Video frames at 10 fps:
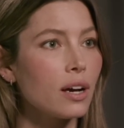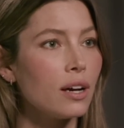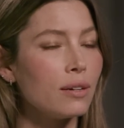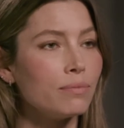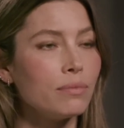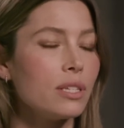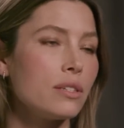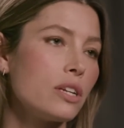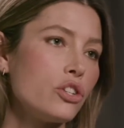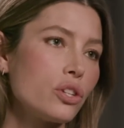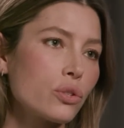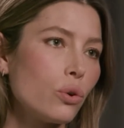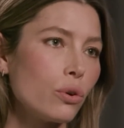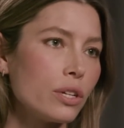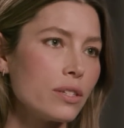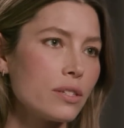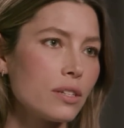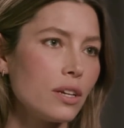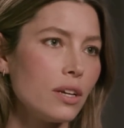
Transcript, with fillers: um, this is not just Cora's